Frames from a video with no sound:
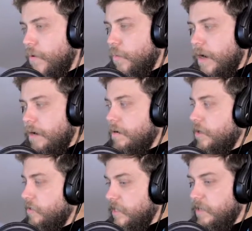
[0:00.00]
where
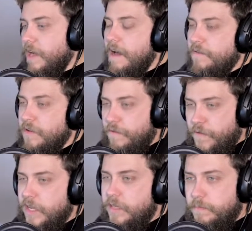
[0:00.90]
you still have your
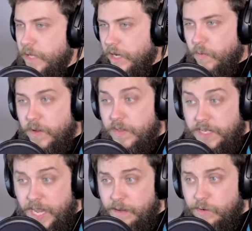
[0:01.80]
friends playing around the
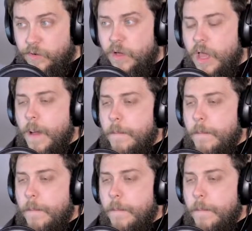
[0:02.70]
table,